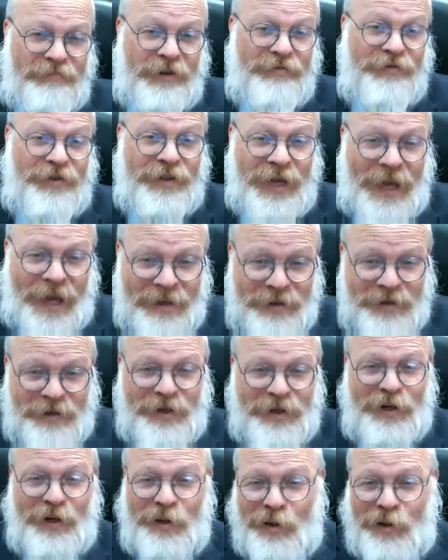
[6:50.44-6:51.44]
But for that, you
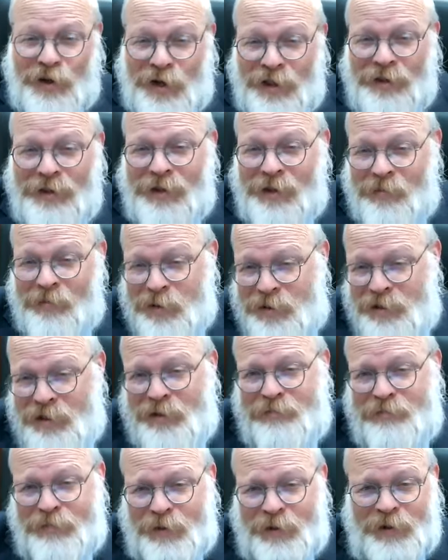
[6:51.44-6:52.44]
need to look a little bit
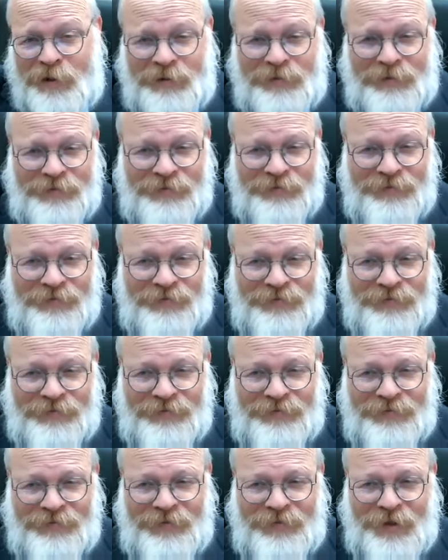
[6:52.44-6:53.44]
deeper.
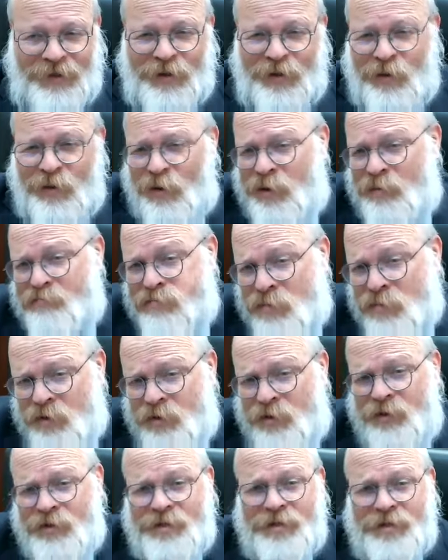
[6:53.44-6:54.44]
Look at all the
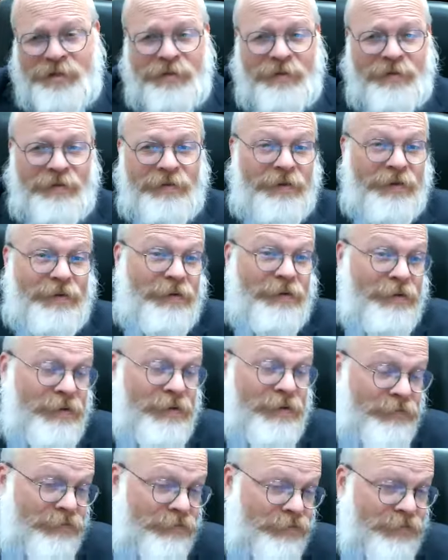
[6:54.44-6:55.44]
birds.
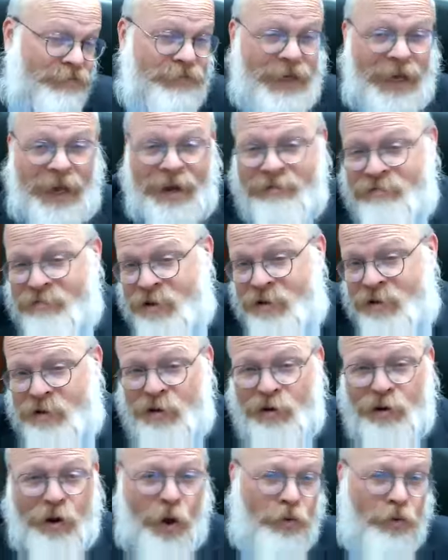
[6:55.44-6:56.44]
Every
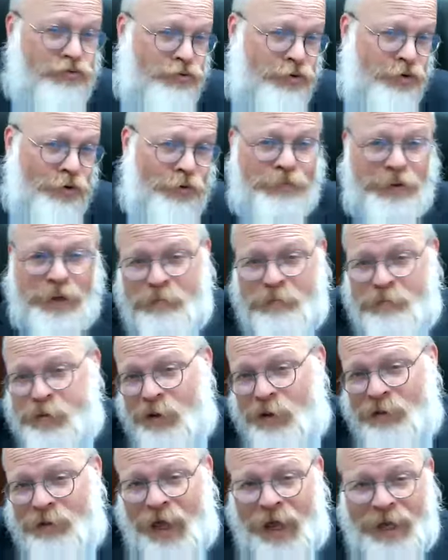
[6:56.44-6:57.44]
there's no two
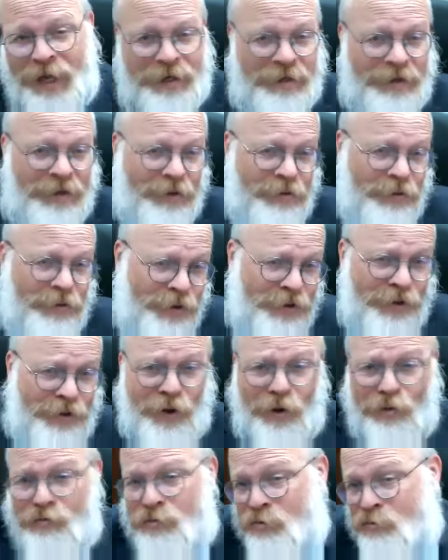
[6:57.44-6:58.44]
people alike in the world, and
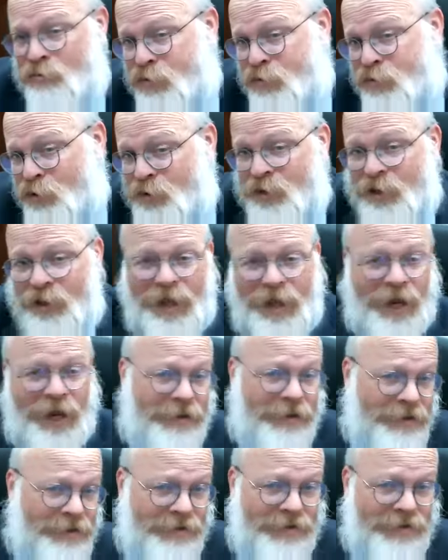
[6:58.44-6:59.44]
no two birds
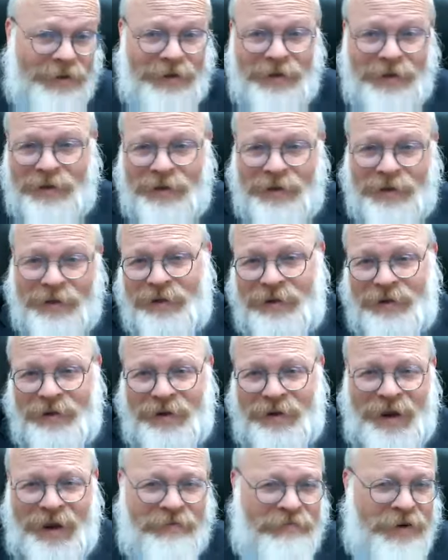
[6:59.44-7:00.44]
alike. There's,
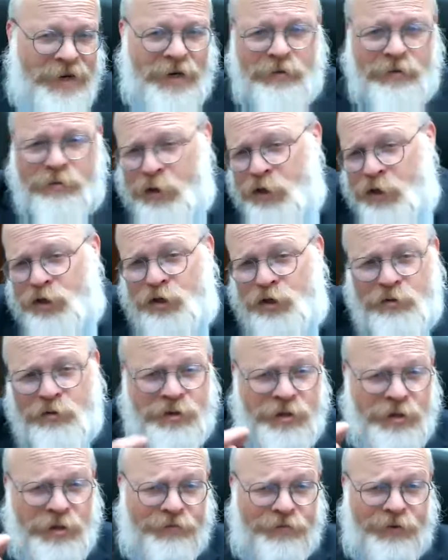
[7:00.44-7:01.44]
every creature
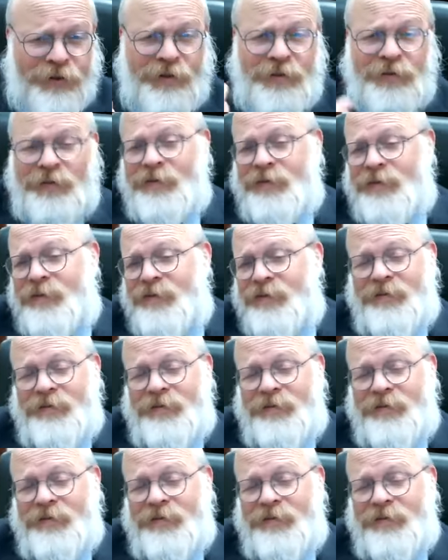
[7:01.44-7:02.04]
is different.